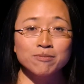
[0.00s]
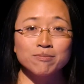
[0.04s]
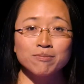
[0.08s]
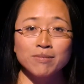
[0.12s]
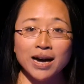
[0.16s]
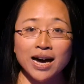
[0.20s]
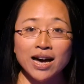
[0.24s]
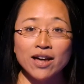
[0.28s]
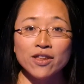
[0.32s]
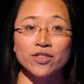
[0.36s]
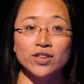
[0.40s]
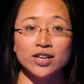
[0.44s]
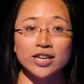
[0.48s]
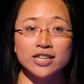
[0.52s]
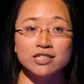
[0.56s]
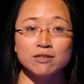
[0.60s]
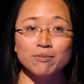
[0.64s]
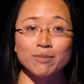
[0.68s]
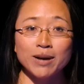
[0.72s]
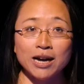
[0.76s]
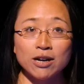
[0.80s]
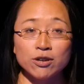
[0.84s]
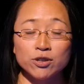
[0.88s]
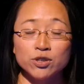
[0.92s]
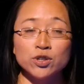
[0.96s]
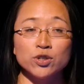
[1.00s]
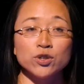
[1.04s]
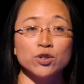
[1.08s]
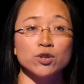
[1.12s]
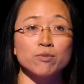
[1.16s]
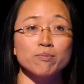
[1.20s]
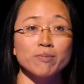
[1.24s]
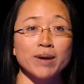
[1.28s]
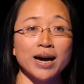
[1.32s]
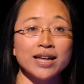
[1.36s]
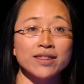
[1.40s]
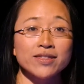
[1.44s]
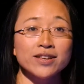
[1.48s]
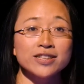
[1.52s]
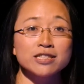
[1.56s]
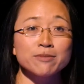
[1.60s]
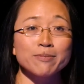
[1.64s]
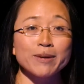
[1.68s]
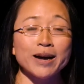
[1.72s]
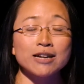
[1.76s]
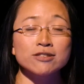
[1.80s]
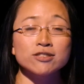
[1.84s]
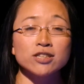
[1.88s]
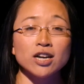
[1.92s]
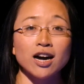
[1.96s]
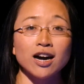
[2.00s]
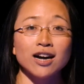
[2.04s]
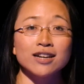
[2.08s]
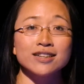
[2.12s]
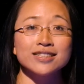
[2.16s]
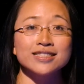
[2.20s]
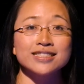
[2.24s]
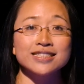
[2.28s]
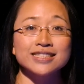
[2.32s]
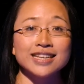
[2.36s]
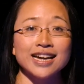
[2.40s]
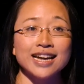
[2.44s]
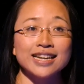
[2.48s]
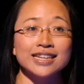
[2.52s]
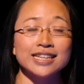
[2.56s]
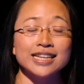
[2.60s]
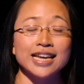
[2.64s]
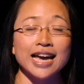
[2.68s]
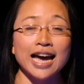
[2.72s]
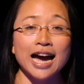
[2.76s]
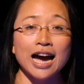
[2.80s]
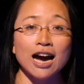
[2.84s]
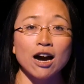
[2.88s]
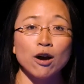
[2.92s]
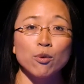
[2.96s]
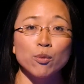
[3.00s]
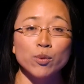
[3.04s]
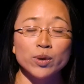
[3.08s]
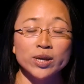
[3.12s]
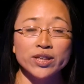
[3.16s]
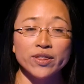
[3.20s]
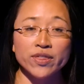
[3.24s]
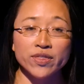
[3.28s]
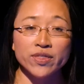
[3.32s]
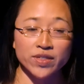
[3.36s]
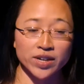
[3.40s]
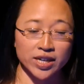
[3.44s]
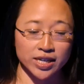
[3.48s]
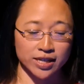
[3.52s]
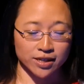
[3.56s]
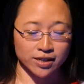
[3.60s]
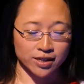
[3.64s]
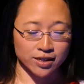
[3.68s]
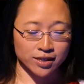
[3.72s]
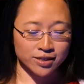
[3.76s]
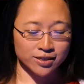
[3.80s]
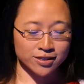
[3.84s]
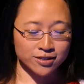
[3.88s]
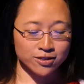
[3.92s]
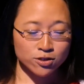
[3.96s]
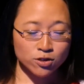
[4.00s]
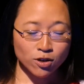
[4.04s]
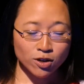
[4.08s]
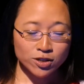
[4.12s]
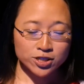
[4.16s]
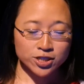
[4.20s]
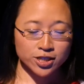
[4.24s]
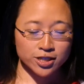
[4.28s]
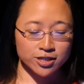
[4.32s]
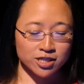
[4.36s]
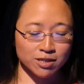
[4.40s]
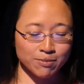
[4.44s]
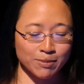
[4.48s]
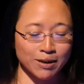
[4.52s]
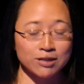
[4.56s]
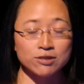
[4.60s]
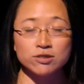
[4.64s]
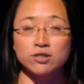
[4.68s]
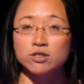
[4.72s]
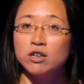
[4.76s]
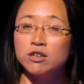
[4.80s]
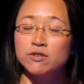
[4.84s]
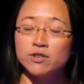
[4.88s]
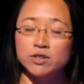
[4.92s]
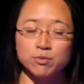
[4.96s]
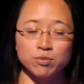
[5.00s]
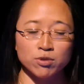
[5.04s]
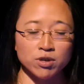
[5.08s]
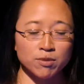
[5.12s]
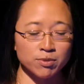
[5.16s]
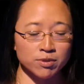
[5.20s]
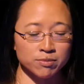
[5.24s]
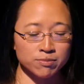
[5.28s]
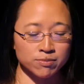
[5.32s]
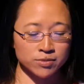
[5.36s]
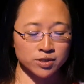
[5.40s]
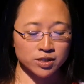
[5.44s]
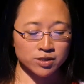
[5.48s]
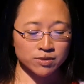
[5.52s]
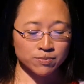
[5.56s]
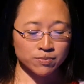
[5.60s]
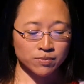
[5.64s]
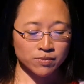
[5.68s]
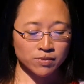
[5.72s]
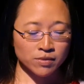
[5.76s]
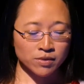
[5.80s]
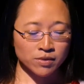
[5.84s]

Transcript: Math is about you. Math is about understanding how we think. It's not just about solving problems.